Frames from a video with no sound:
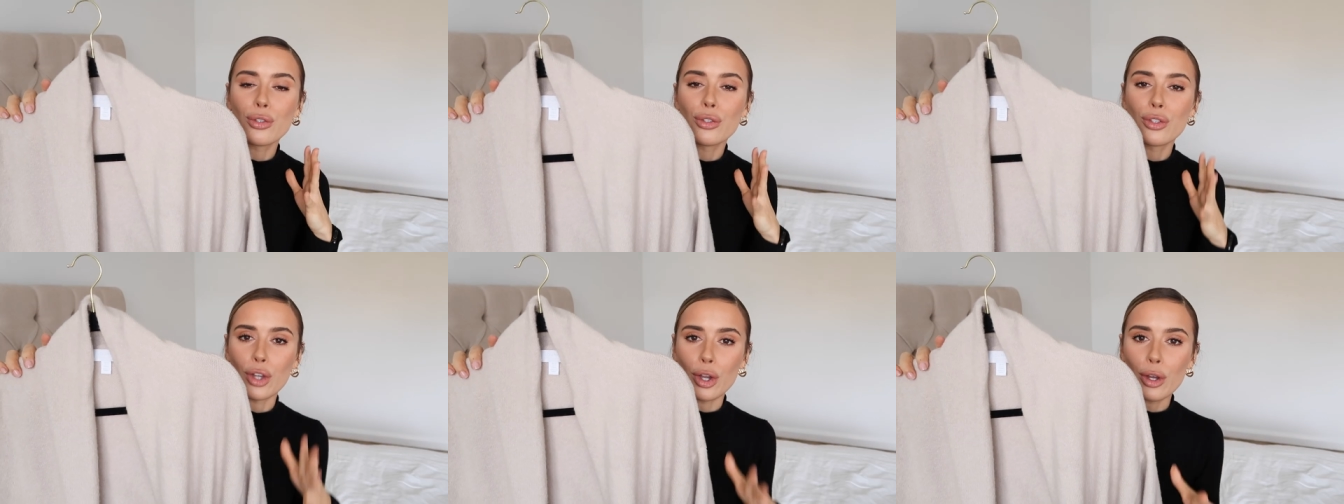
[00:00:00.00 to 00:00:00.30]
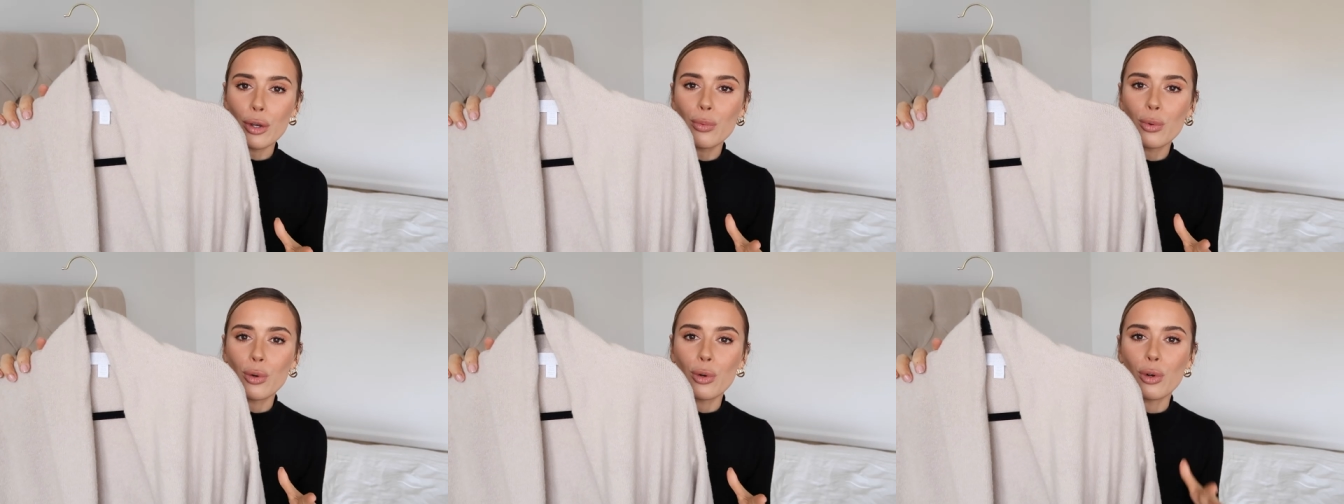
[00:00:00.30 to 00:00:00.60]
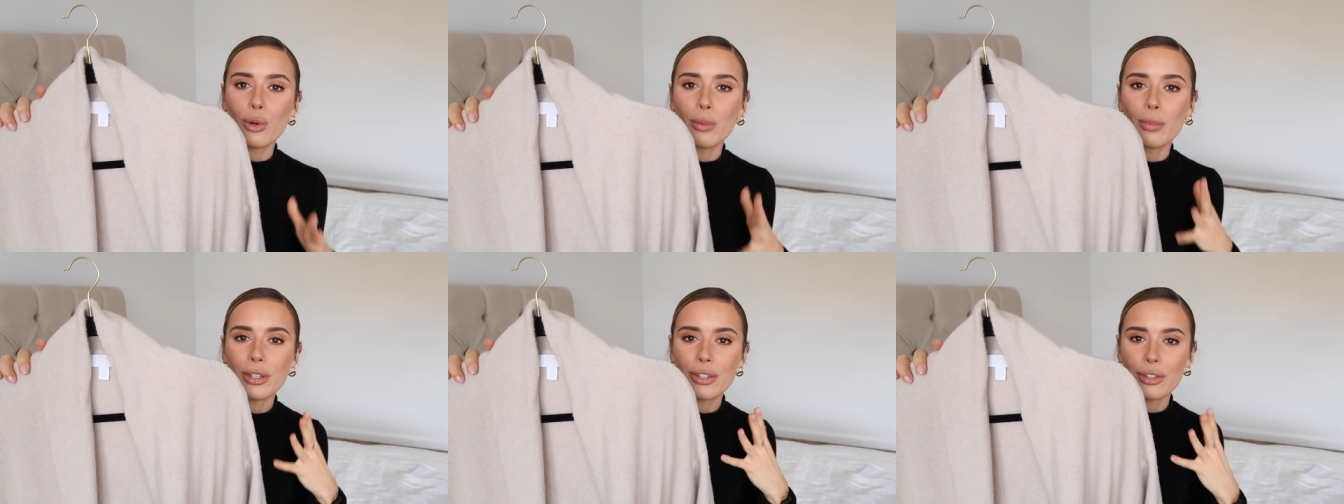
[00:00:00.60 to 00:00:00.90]
so
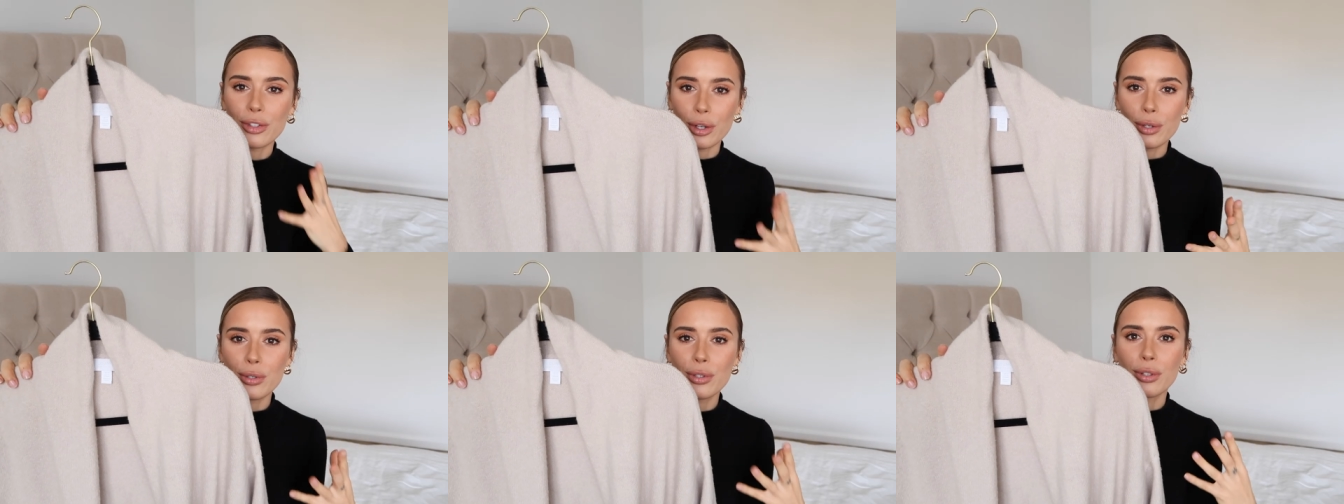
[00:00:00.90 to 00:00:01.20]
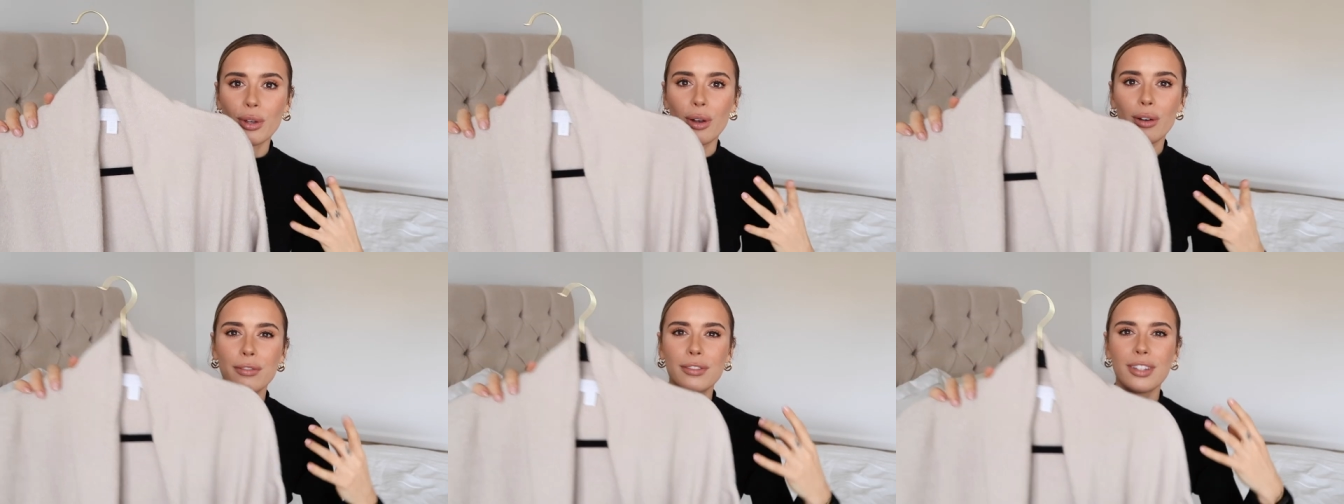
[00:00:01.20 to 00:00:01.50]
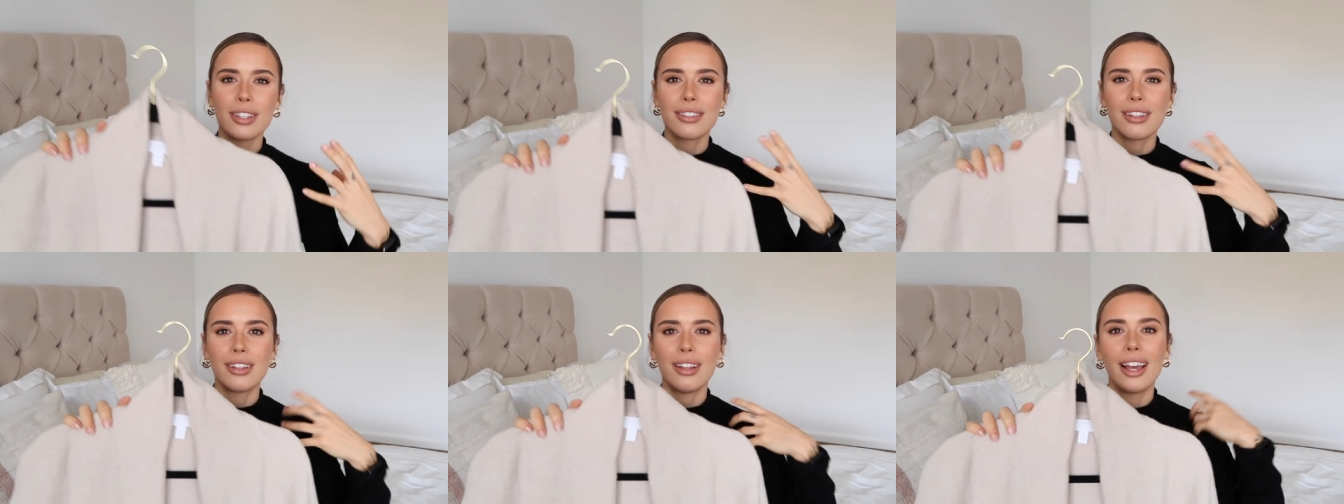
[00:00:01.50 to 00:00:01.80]
warm so
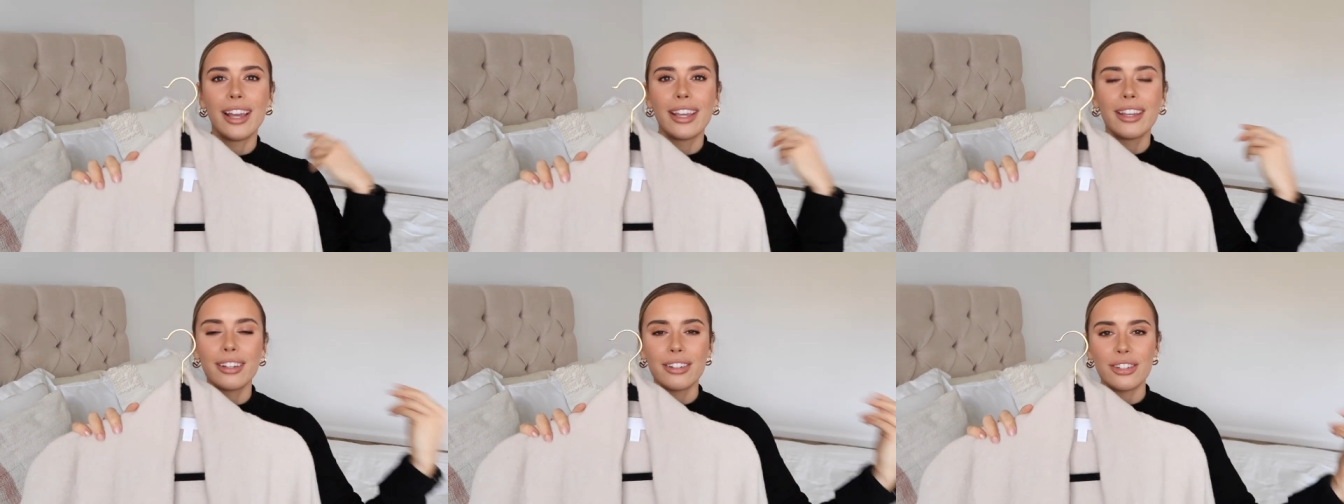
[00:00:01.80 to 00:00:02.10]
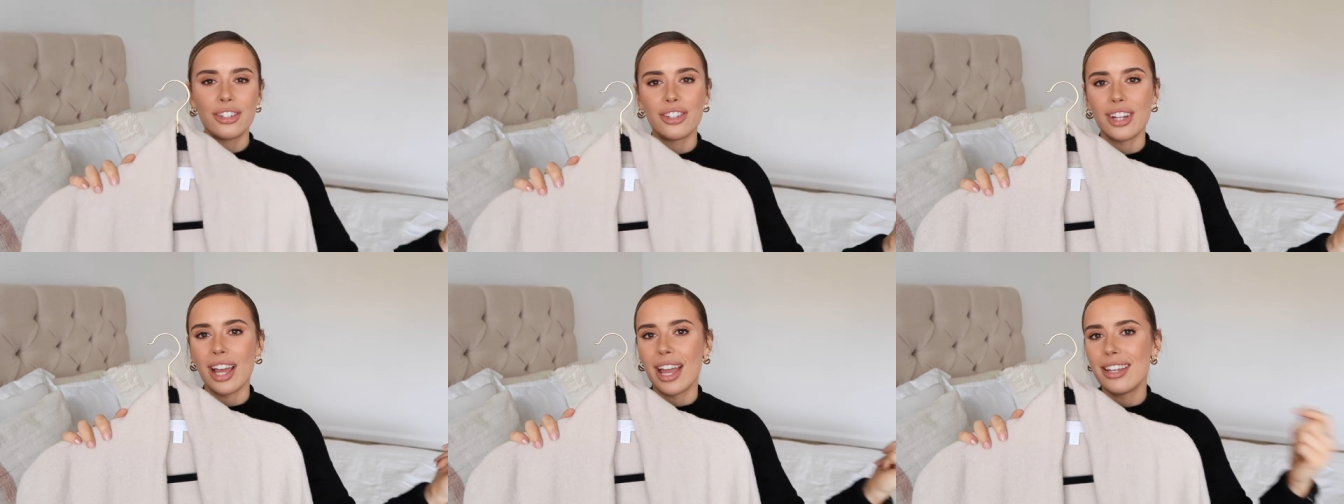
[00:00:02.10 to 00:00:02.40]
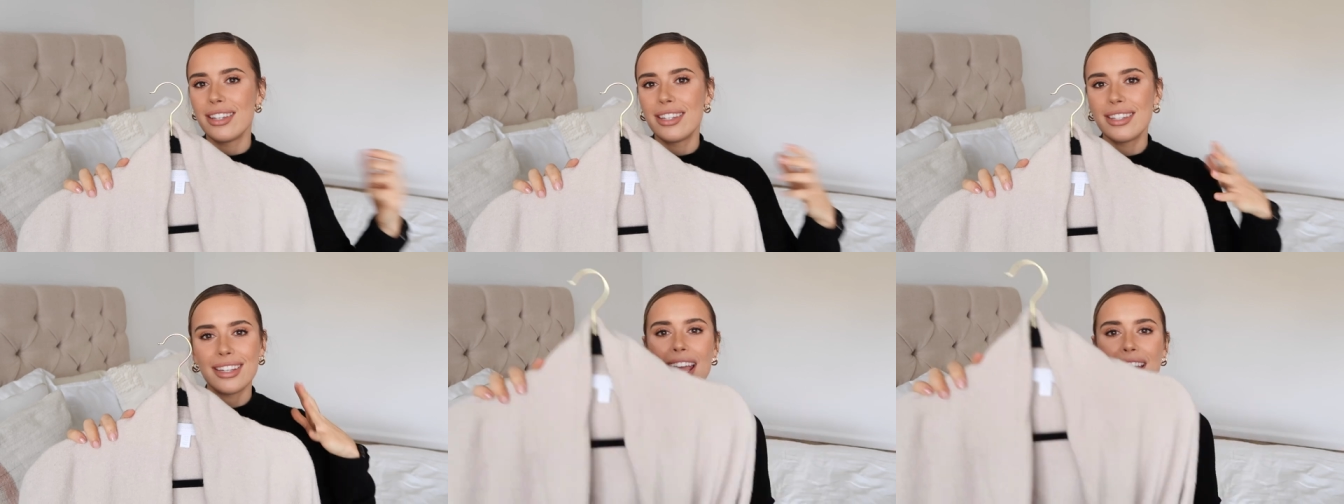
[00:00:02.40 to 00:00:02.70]
soft doesn't like
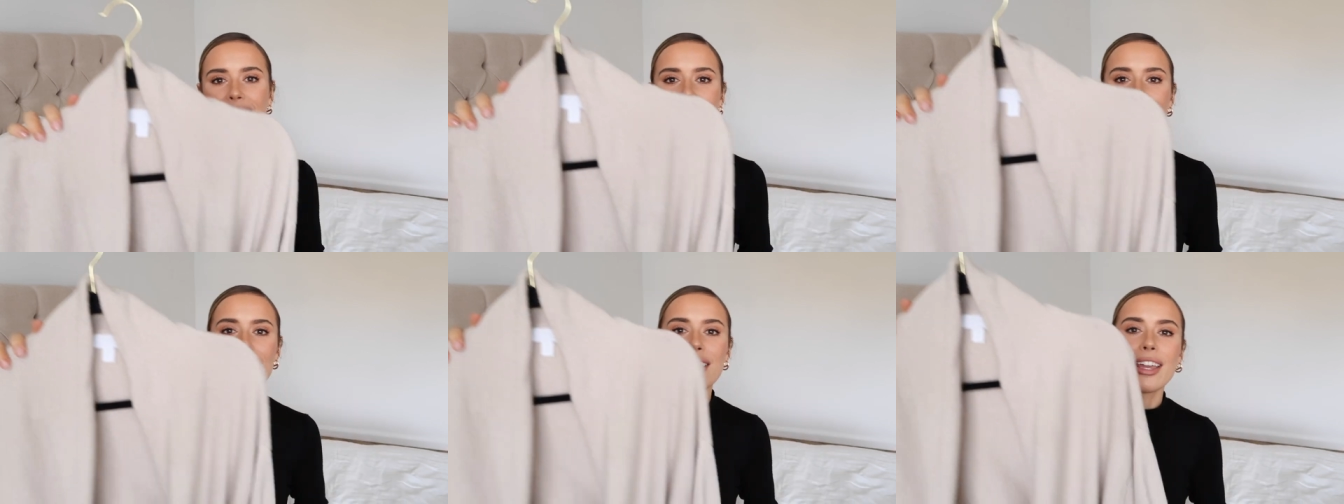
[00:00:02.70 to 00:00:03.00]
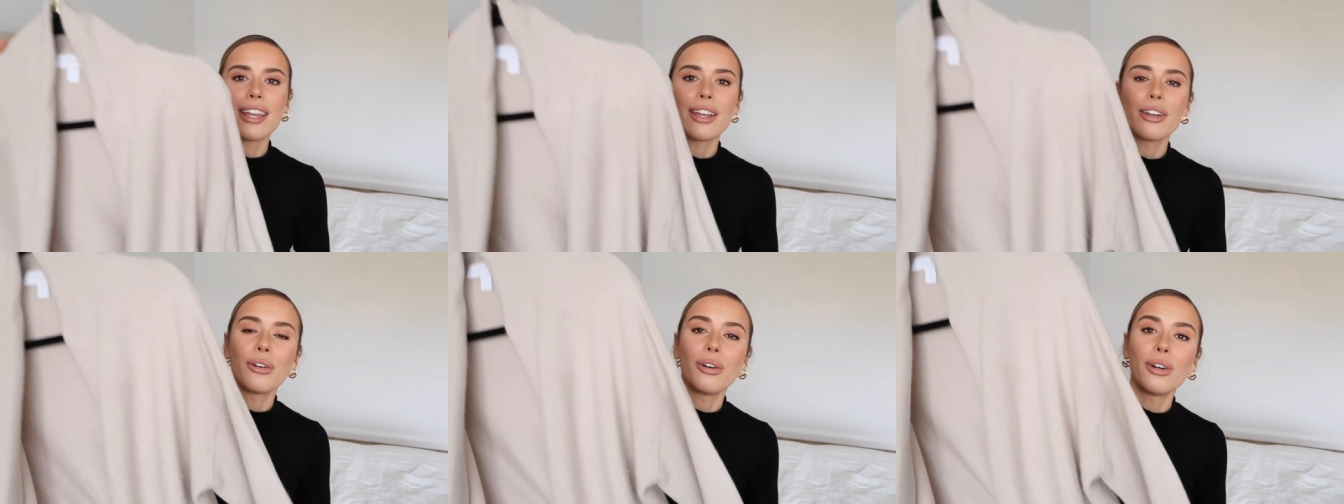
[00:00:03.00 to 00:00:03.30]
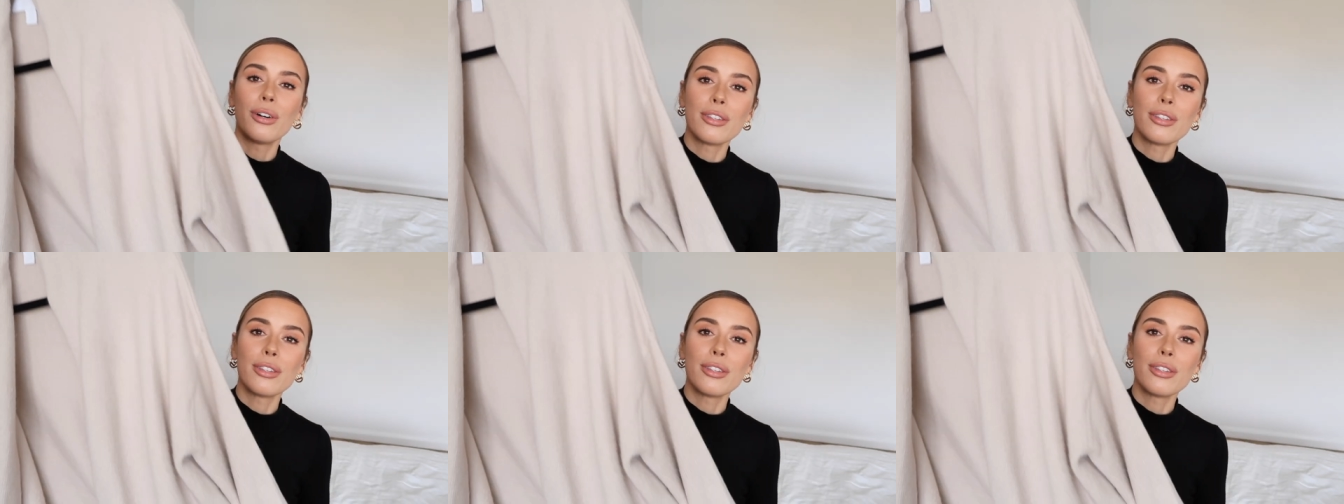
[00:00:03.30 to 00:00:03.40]
shed anything